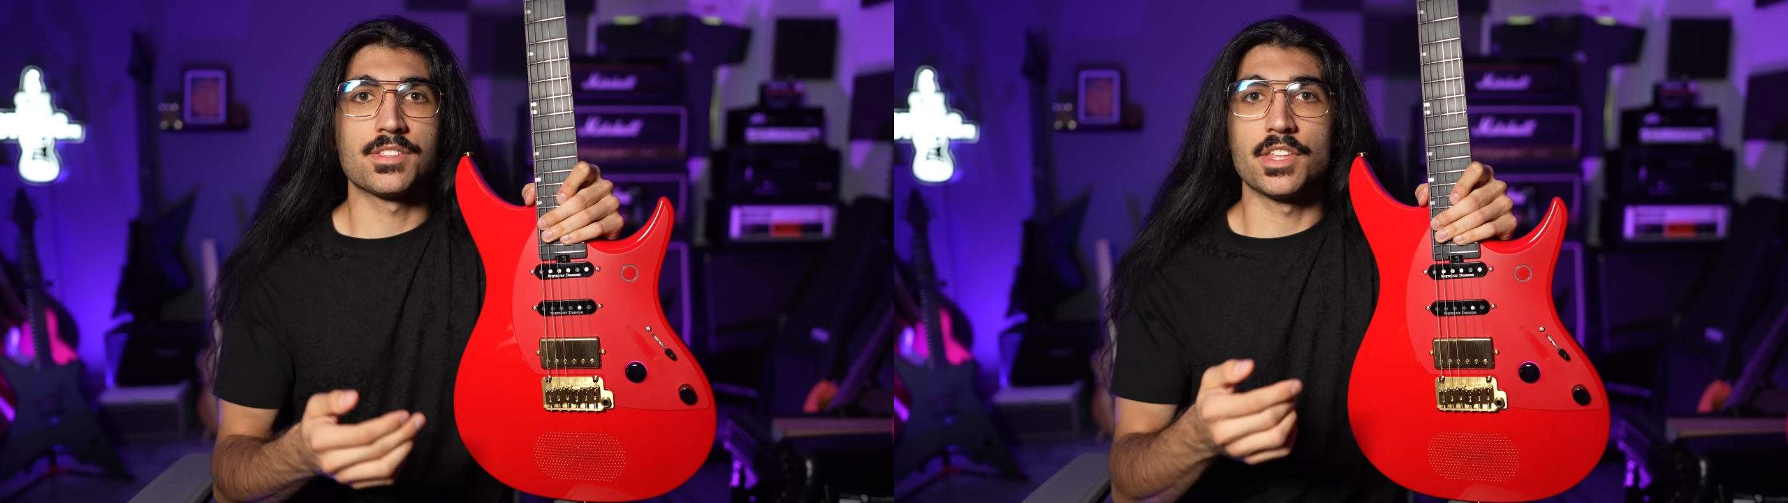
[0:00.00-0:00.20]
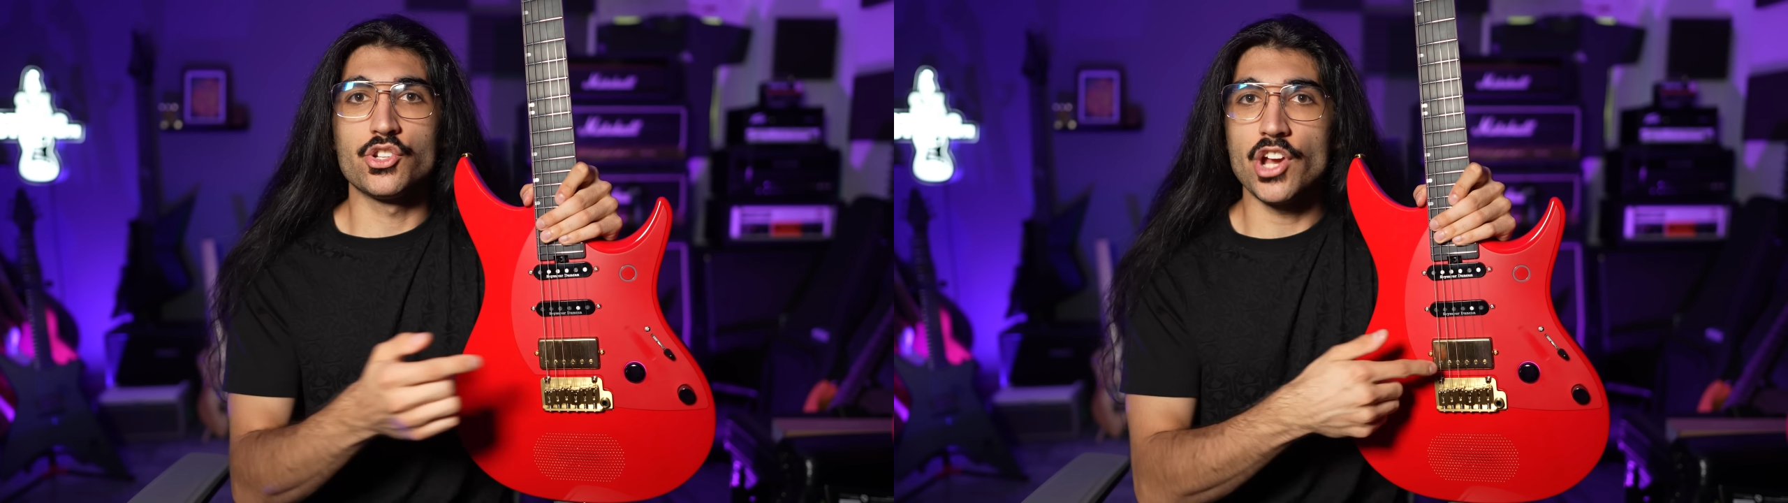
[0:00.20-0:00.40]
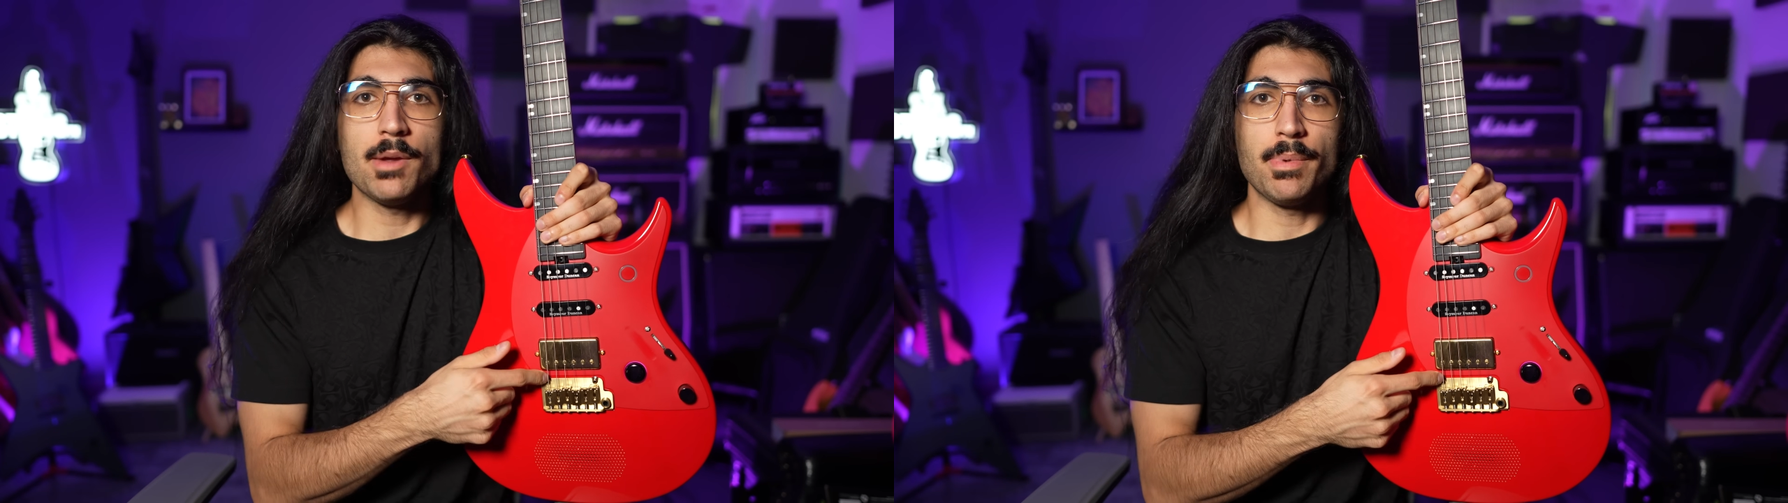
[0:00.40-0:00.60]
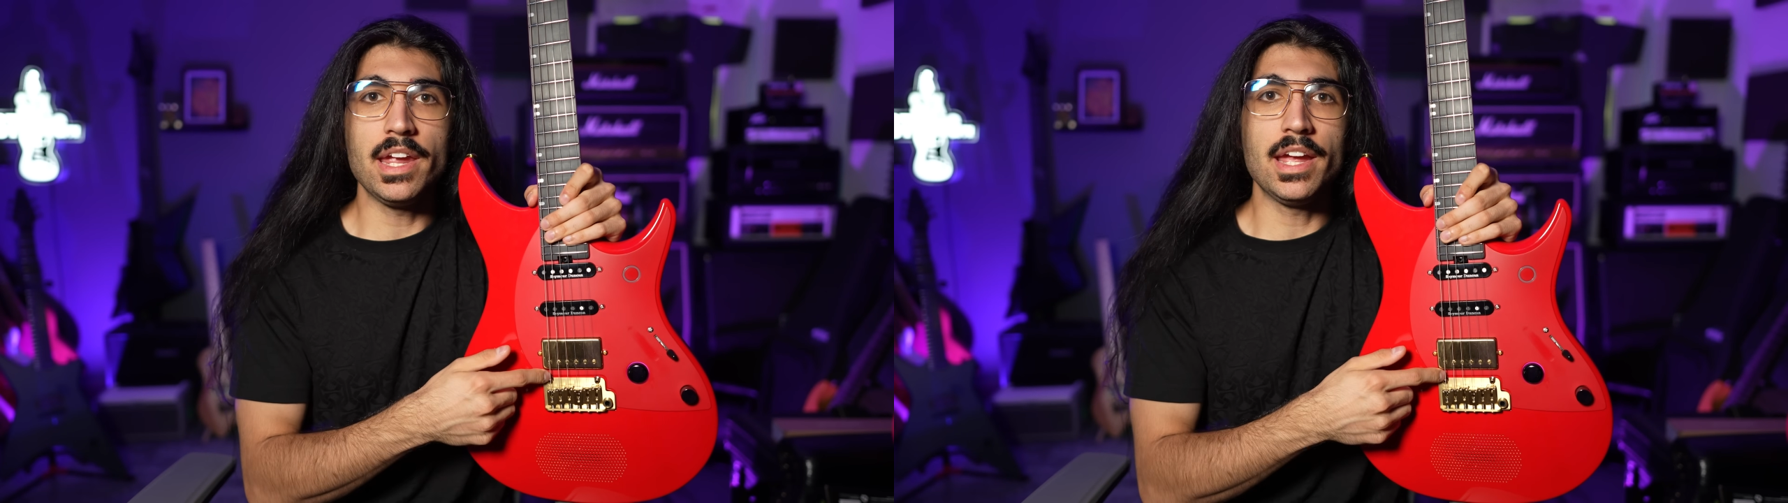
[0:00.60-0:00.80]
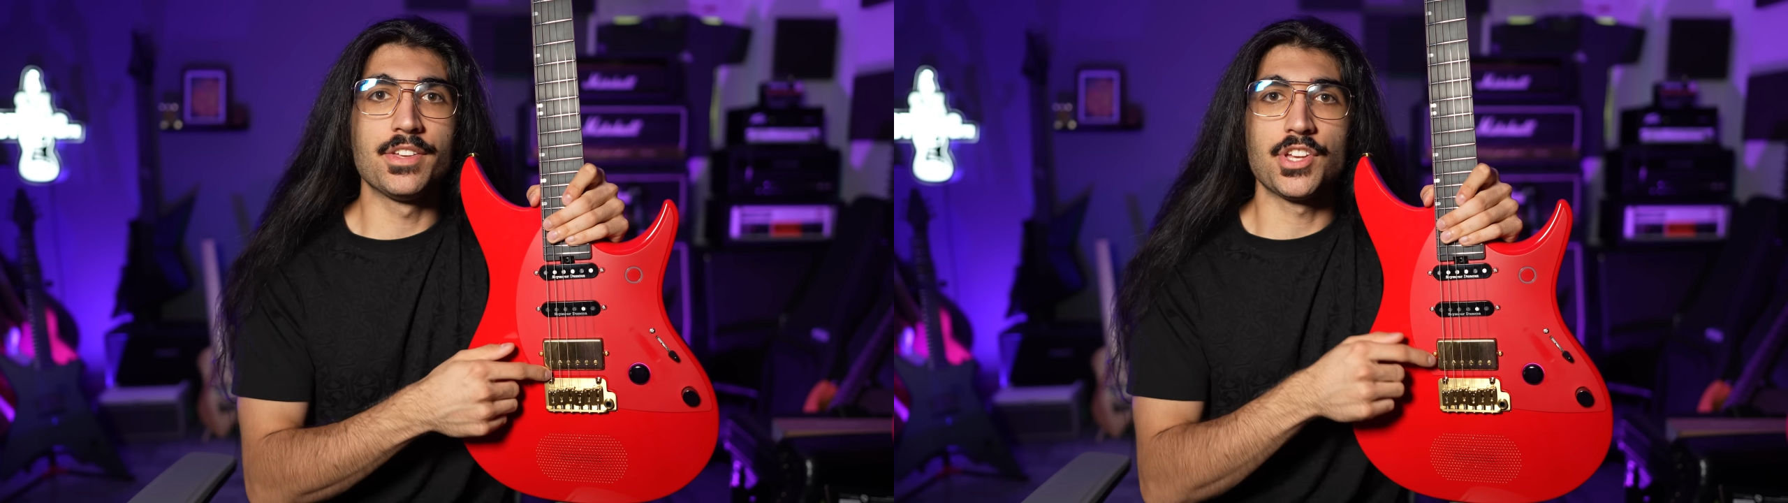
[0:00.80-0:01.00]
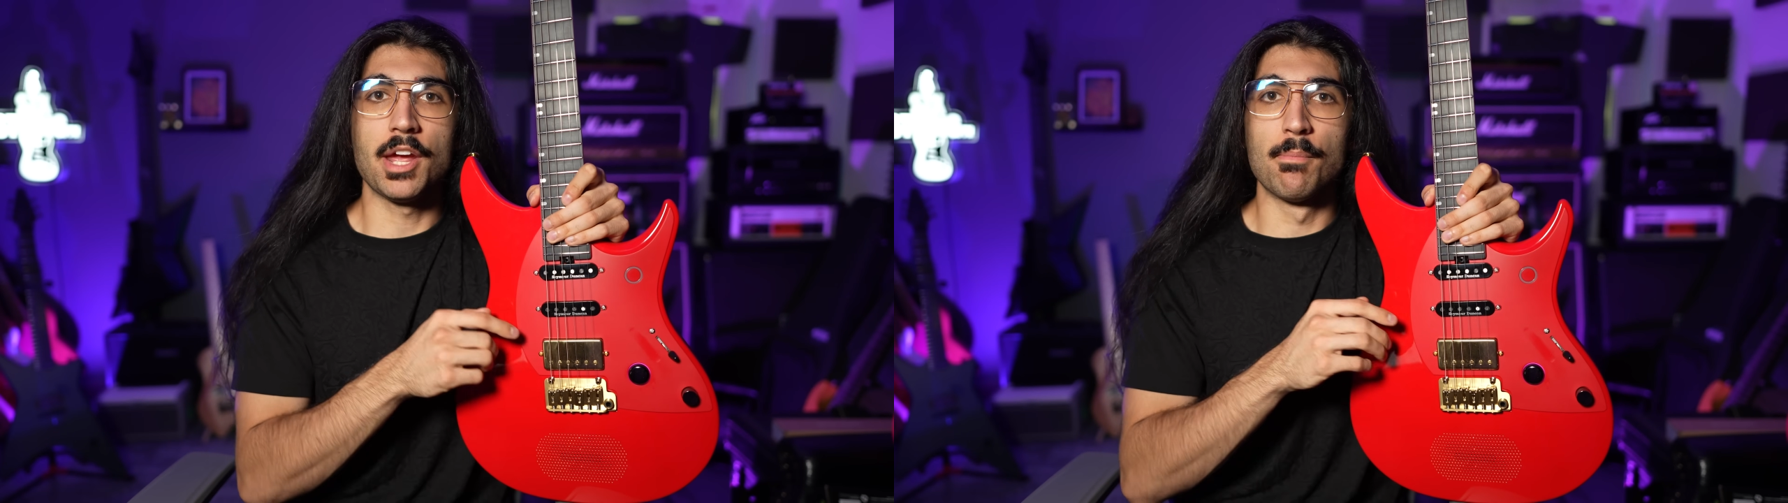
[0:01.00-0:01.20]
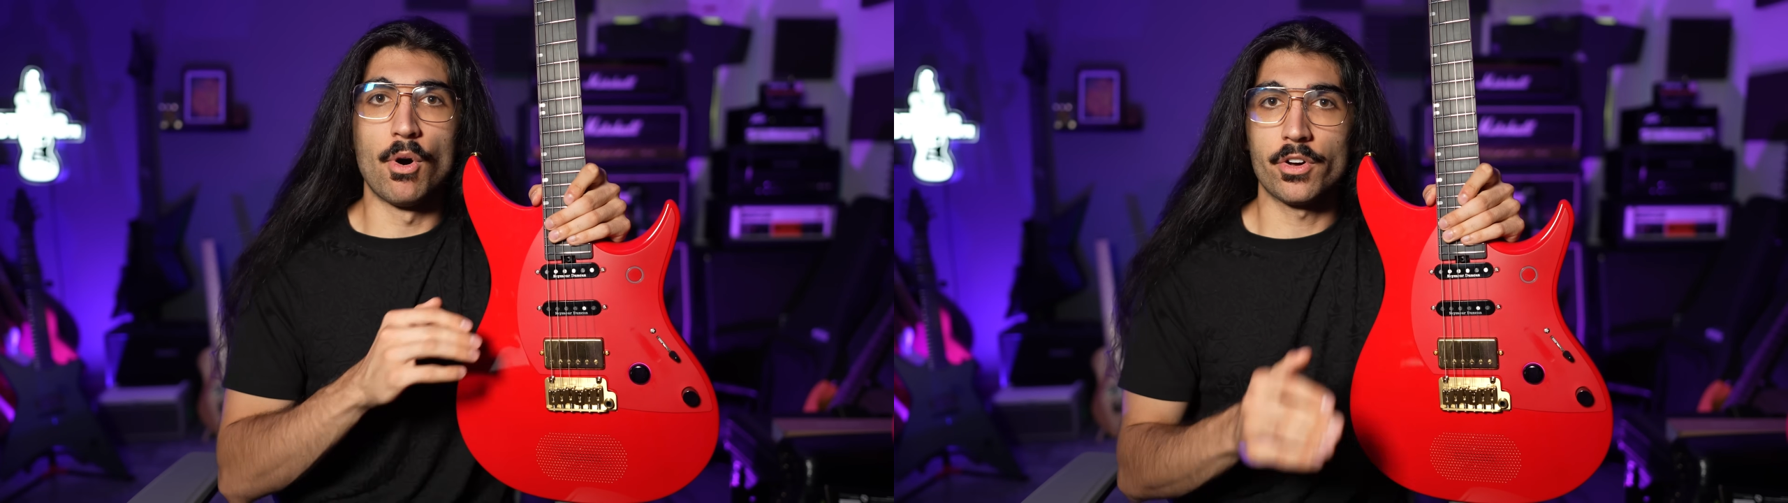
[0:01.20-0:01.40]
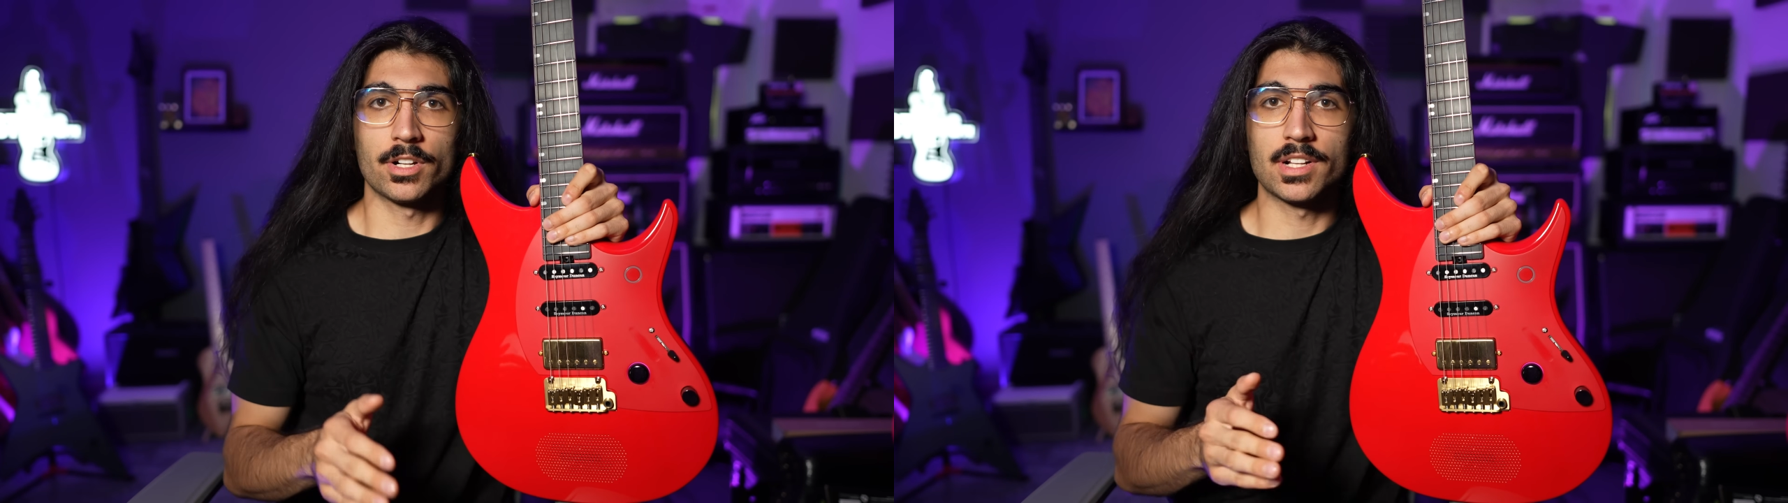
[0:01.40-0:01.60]
The JB is an
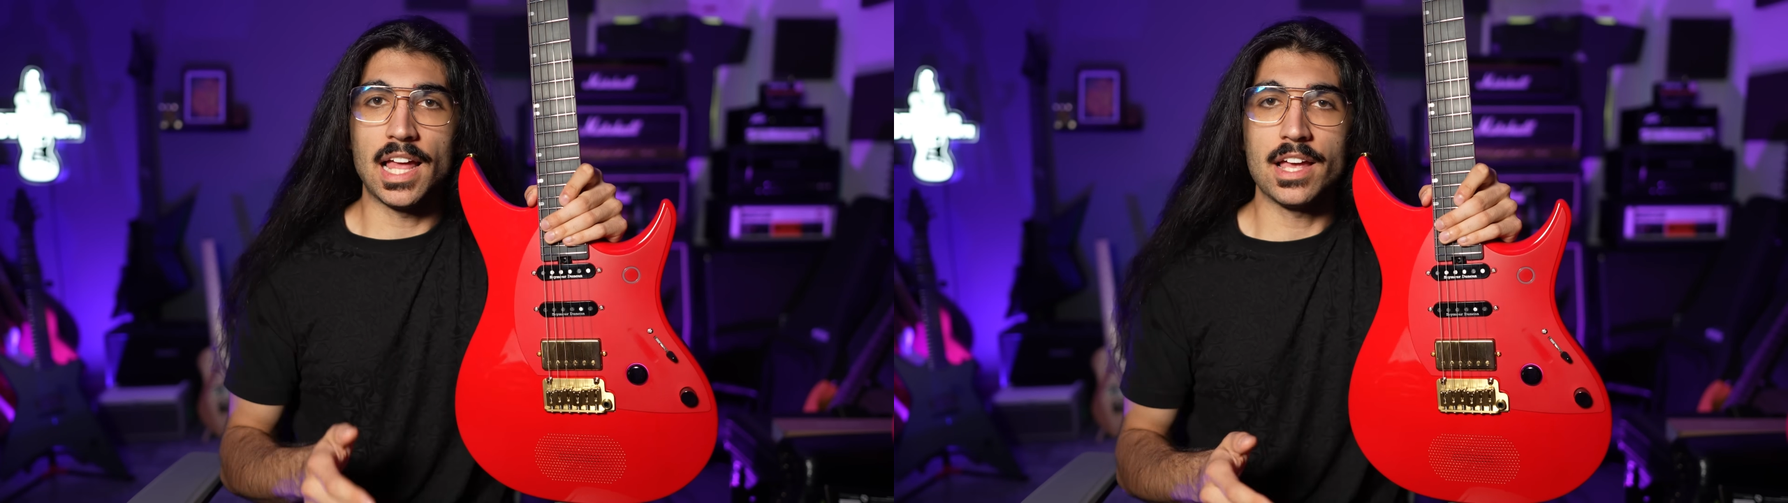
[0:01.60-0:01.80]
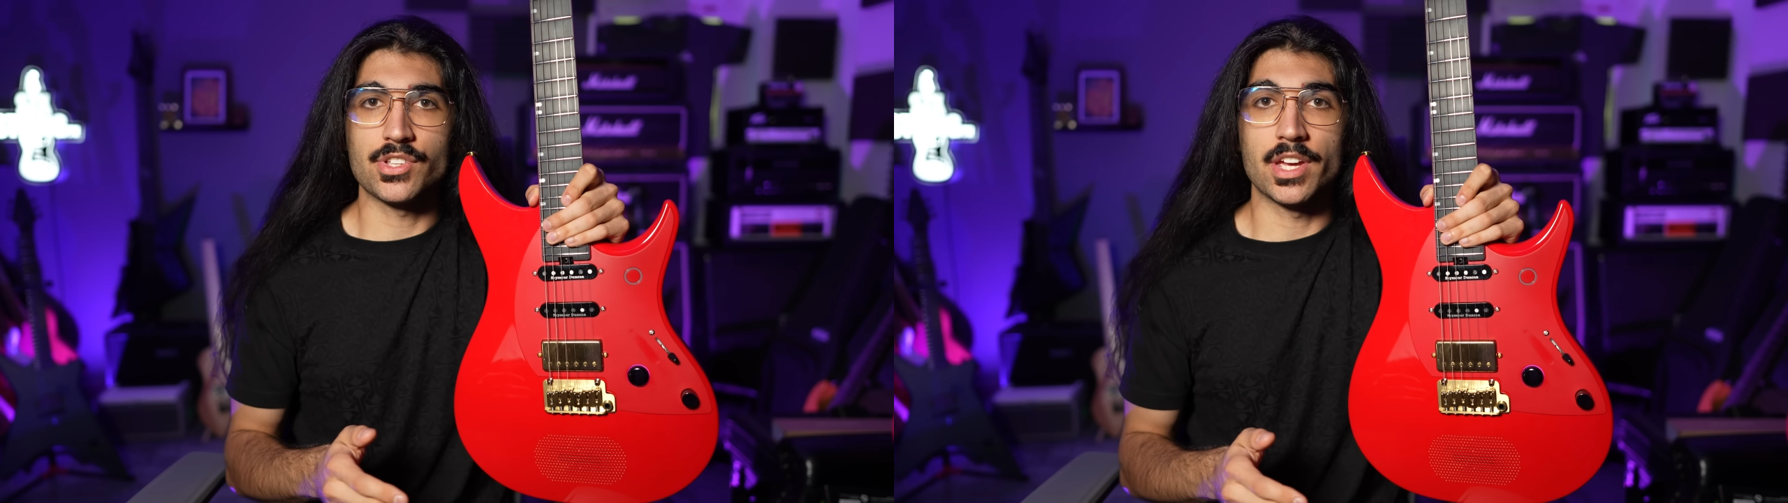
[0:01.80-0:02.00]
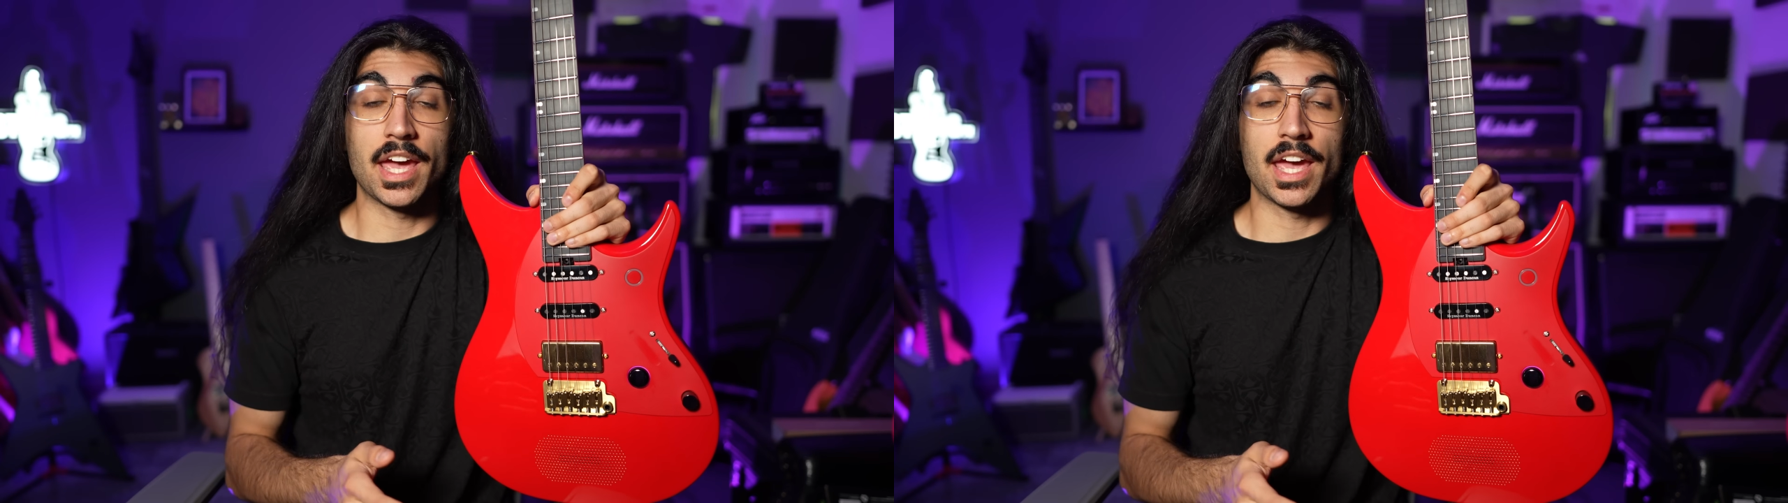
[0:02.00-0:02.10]
immortal classic,